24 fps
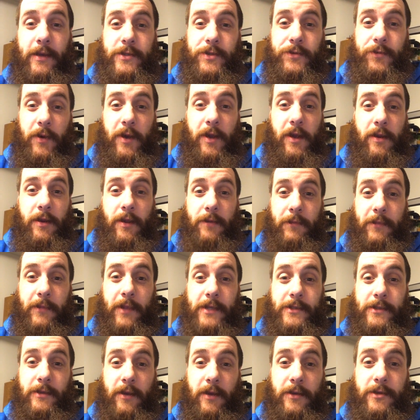as well. I mean,
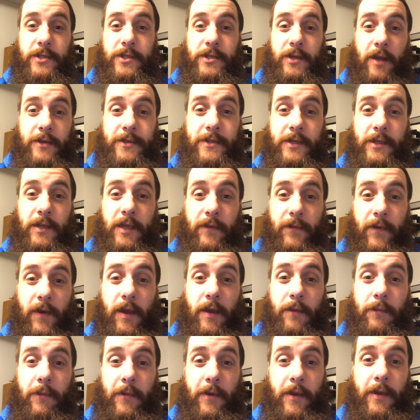that's a lot of shots to give
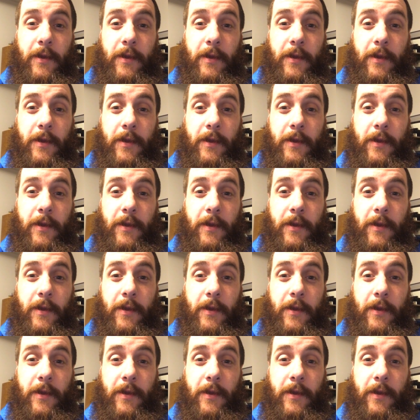up.